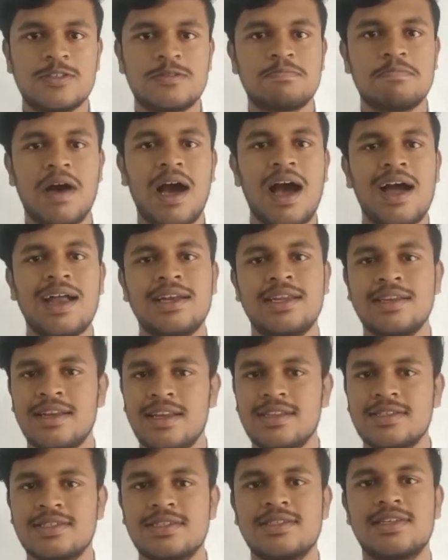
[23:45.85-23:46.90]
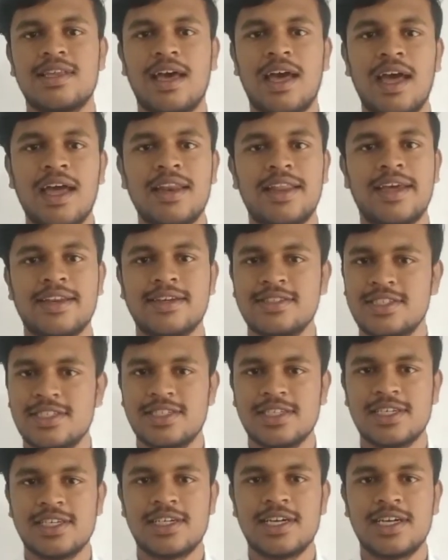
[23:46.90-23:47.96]
smart, intelligent and
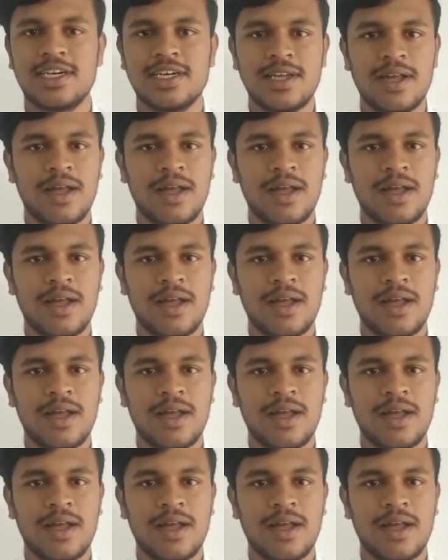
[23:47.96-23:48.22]
energetic,